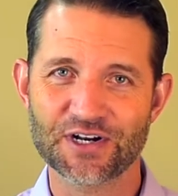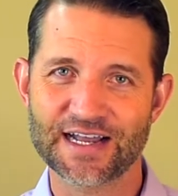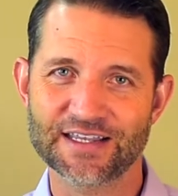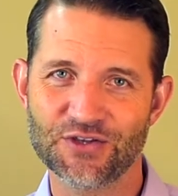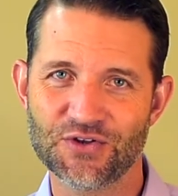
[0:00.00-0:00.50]
and
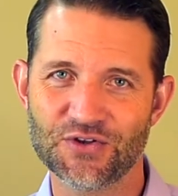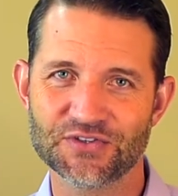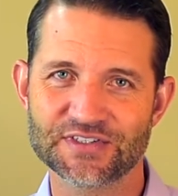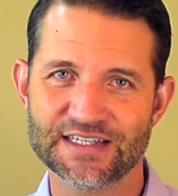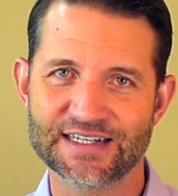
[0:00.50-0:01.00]
I
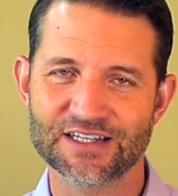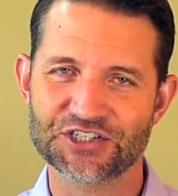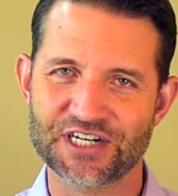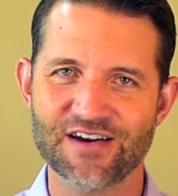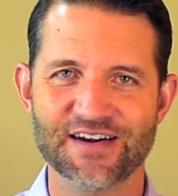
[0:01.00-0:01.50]
use, and I'll
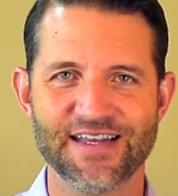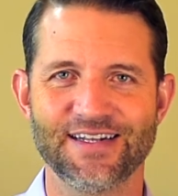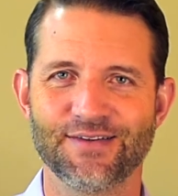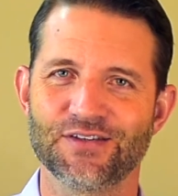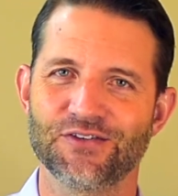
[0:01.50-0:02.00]
share it
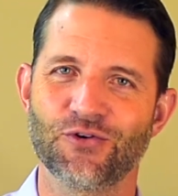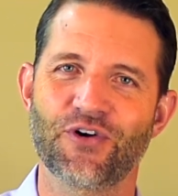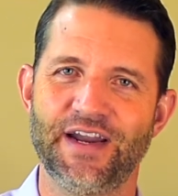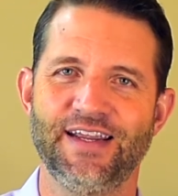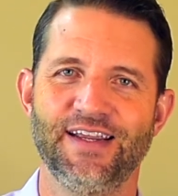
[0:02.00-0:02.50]
in a
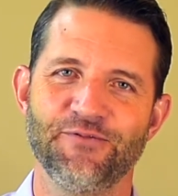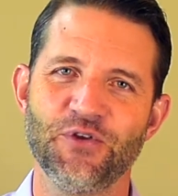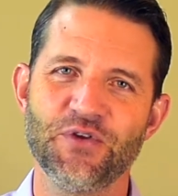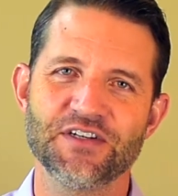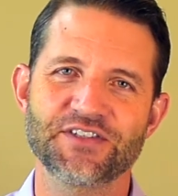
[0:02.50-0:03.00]
story. A
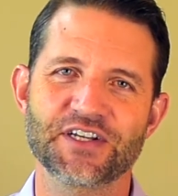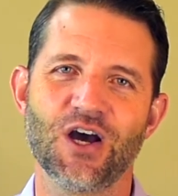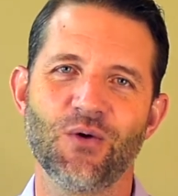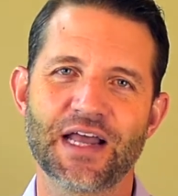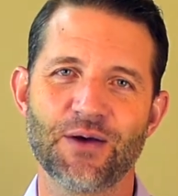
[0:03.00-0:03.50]
few years
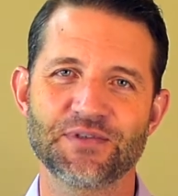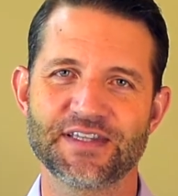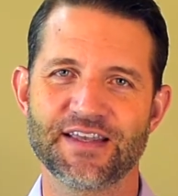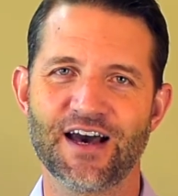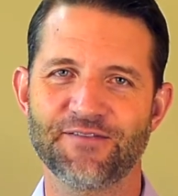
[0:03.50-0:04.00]
ago when I was
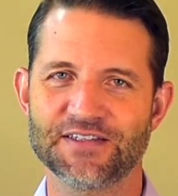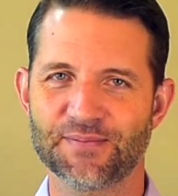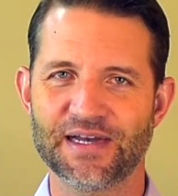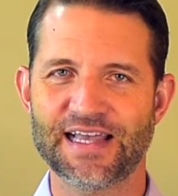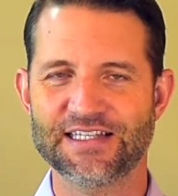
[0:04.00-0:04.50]
in the office at
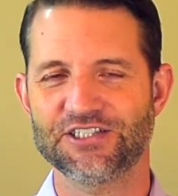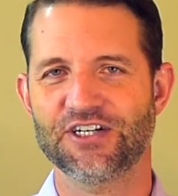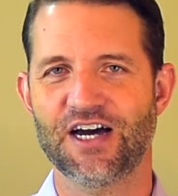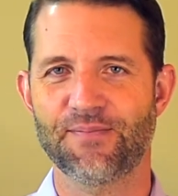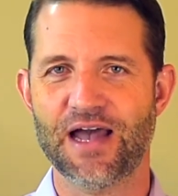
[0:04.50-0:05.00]
my last
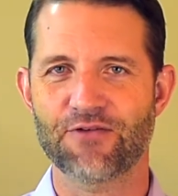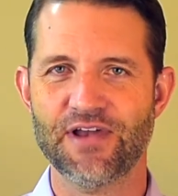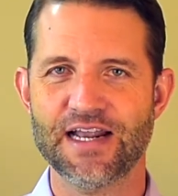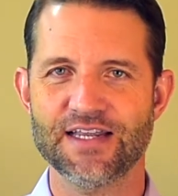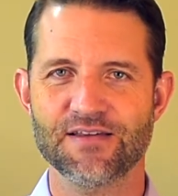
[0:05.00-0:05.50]
job, I
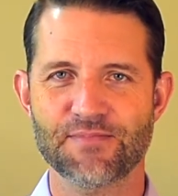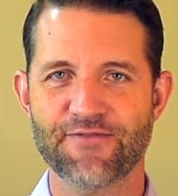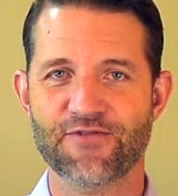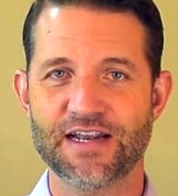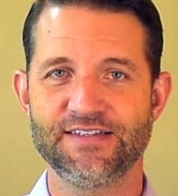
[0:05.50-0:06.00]
ran into my
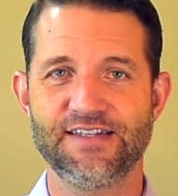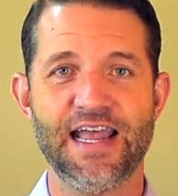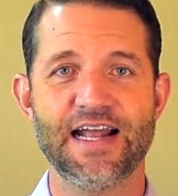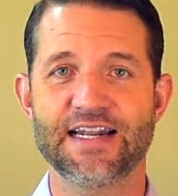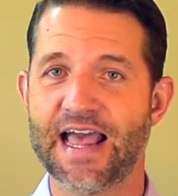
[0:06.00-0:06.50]
friend Dan and I